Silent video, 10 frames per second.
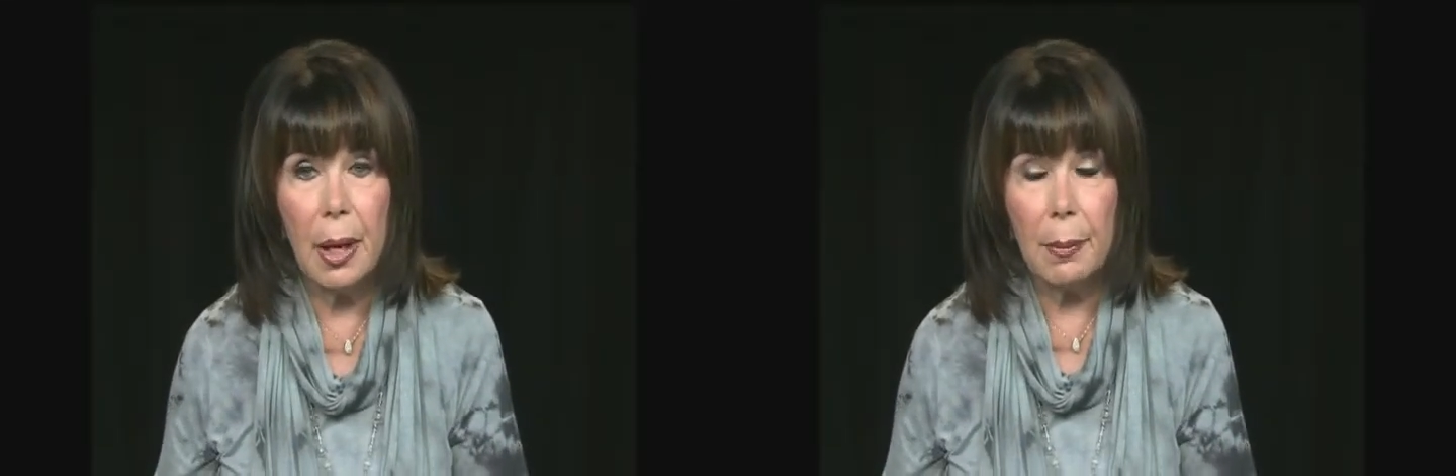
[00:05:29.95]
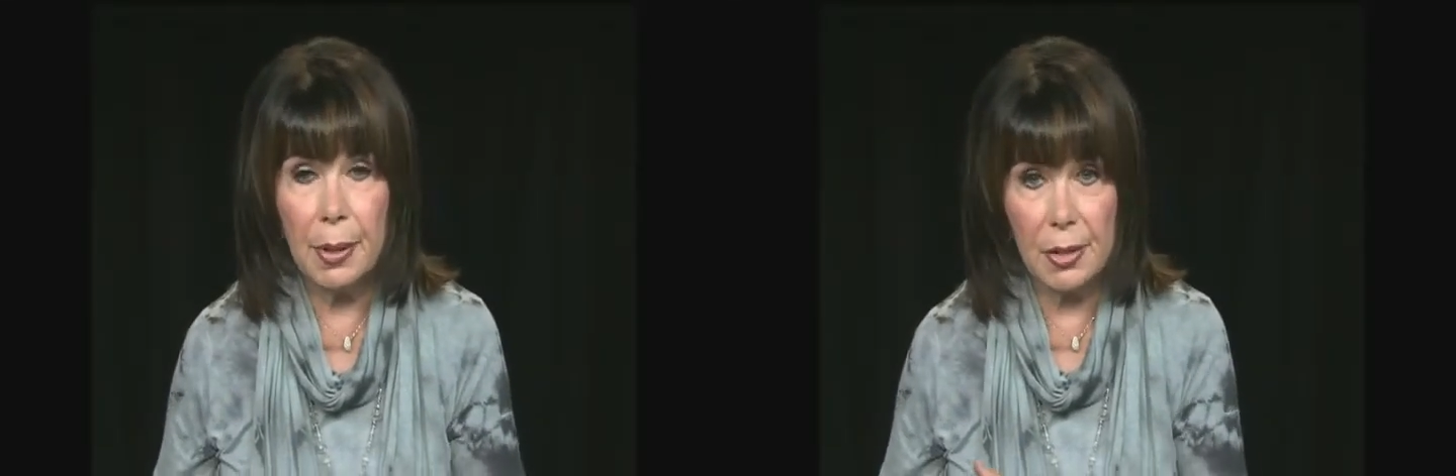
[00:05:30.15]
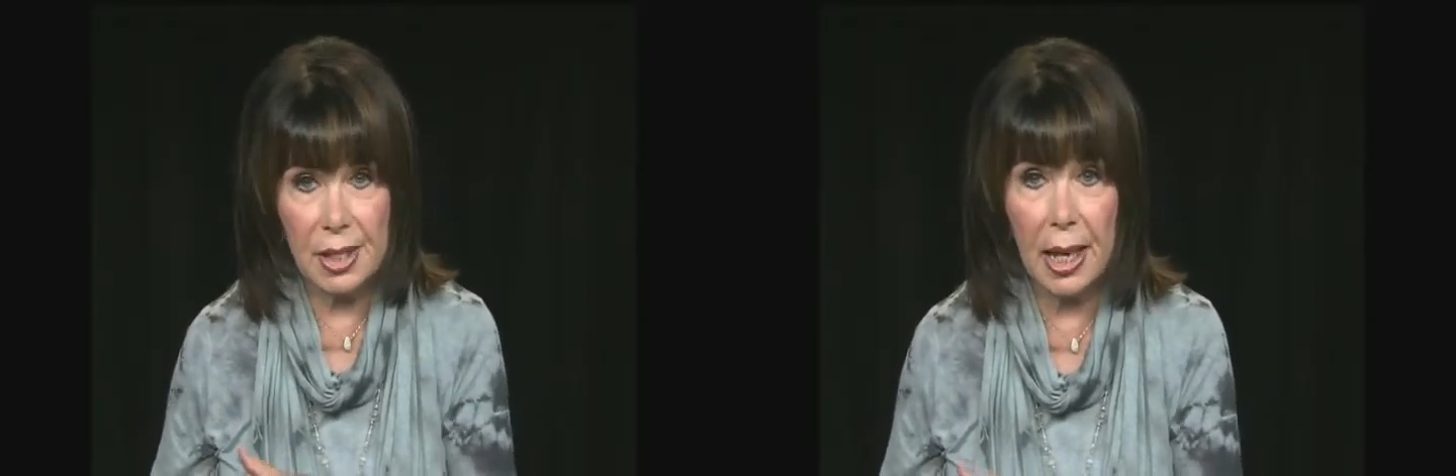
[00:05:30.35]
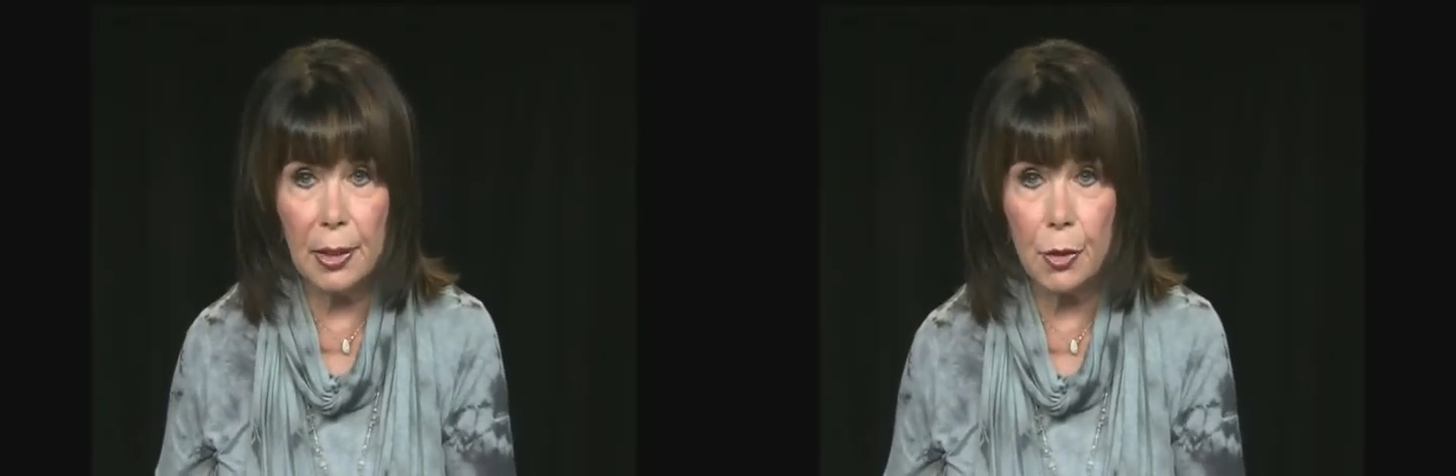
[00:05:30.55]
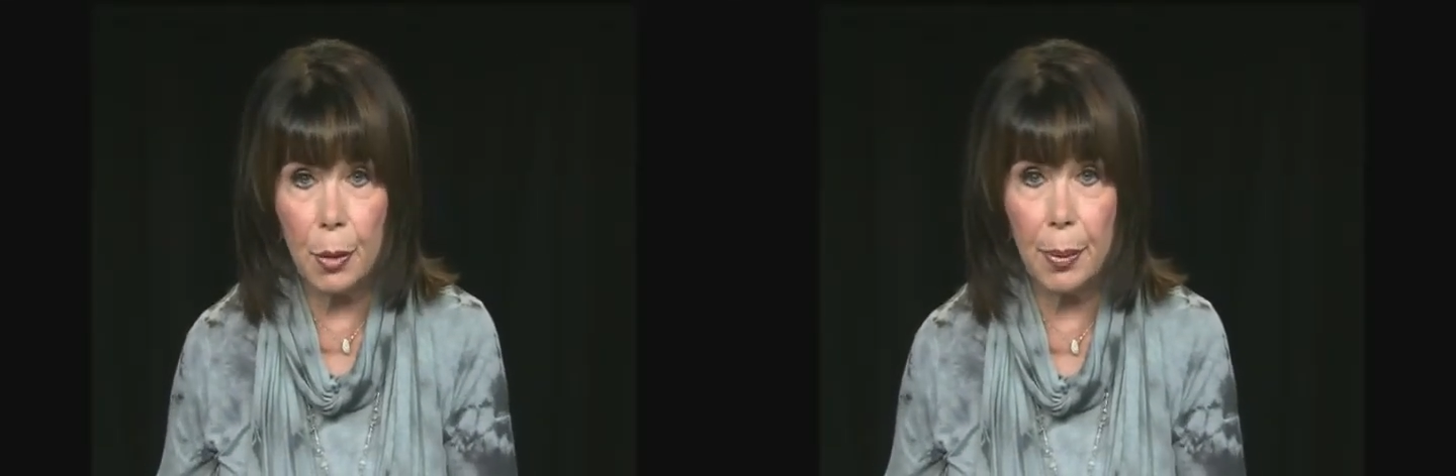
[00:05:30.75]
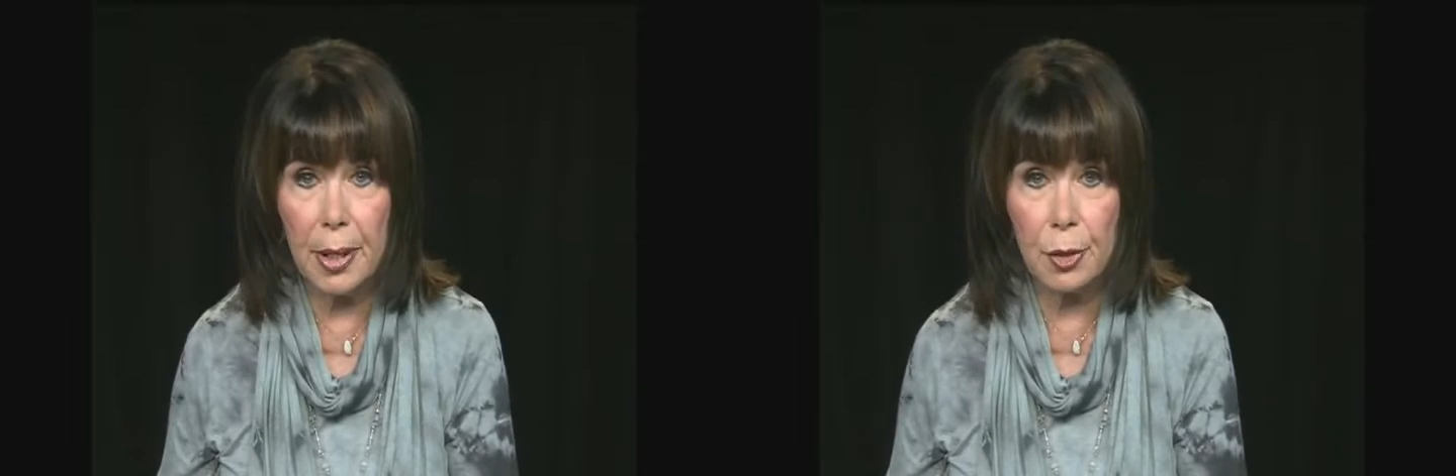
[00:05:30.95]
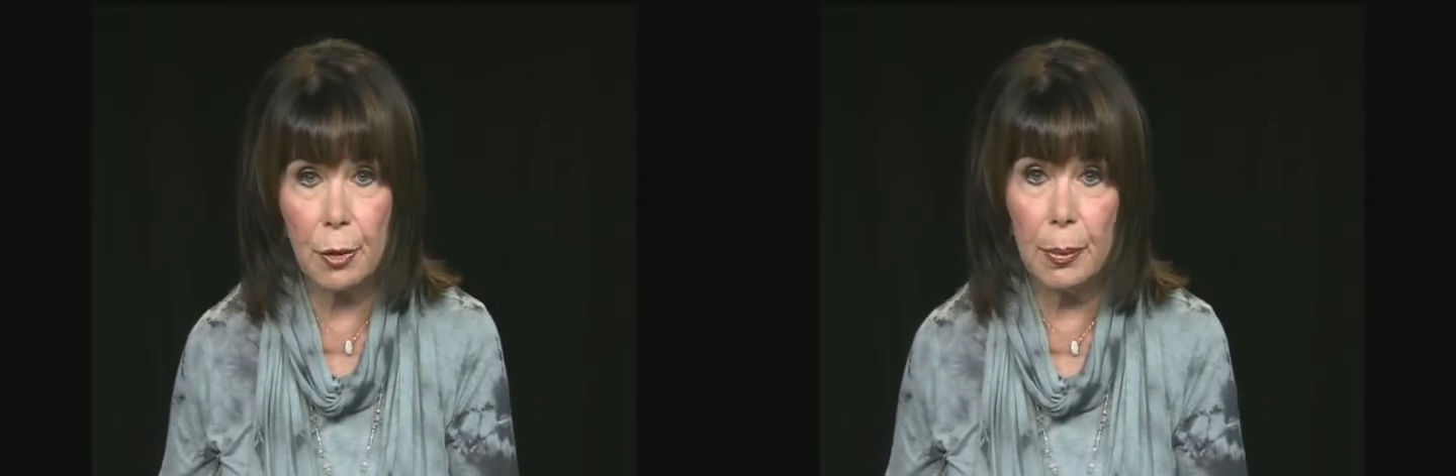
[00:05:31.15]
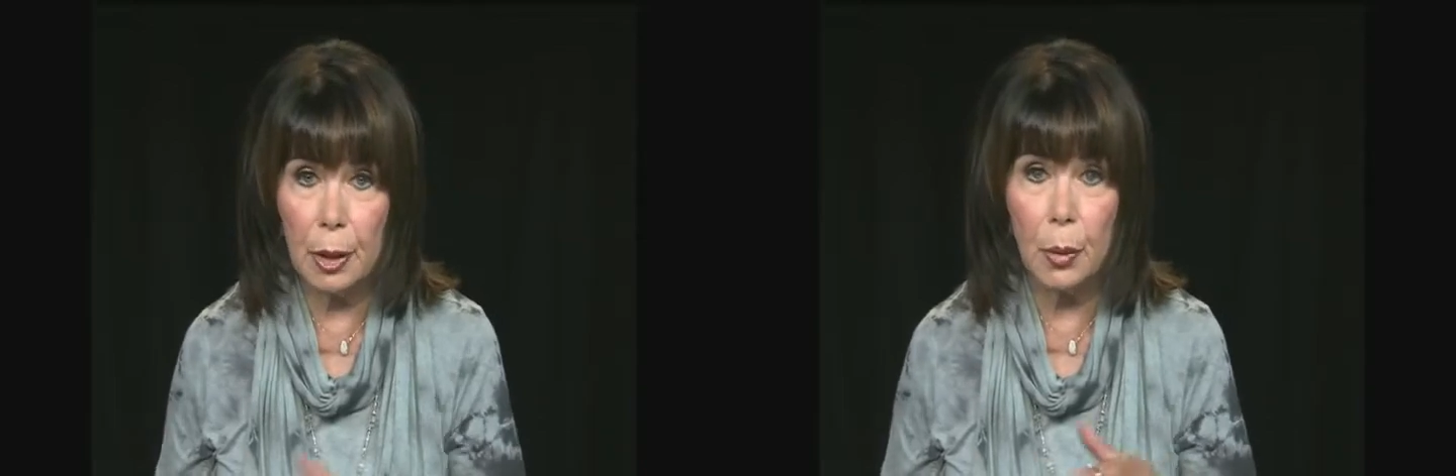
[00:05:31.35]
Pierre Salinger press
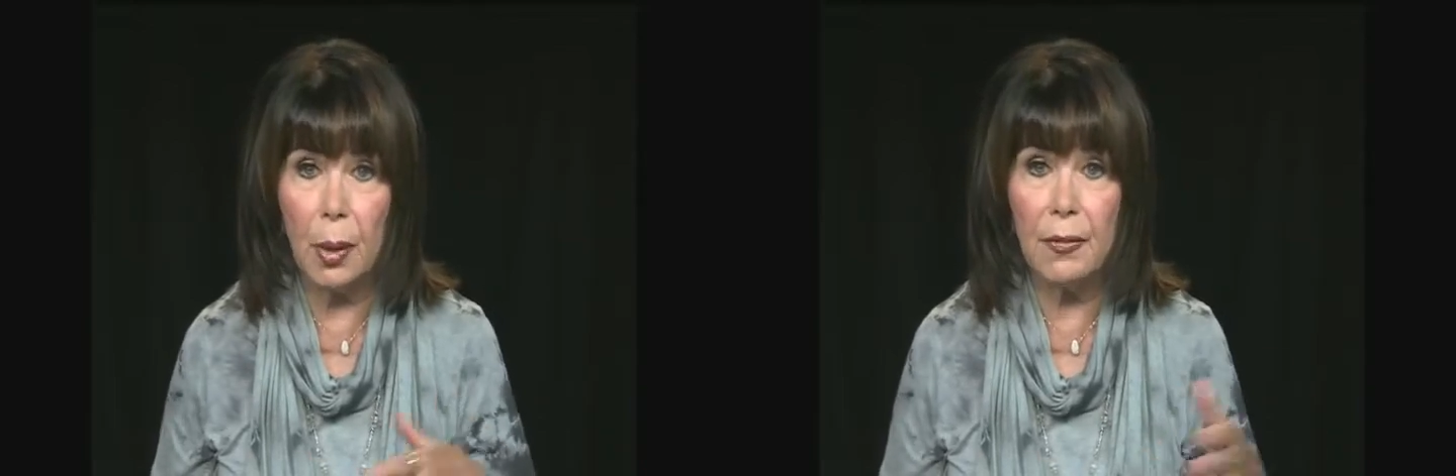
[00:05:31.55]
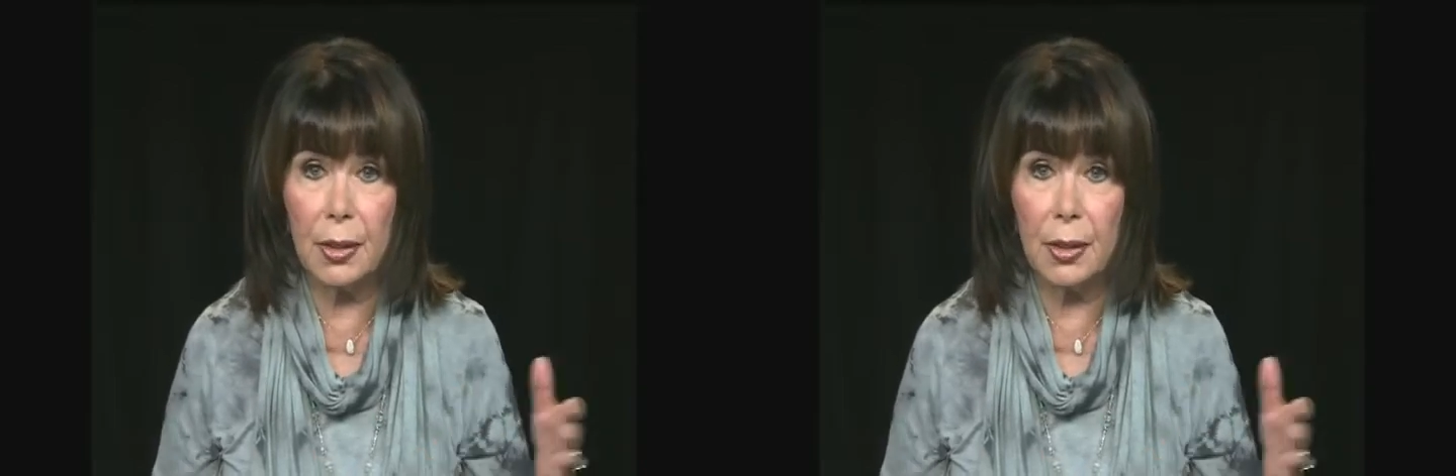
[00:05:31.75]
room in lieu of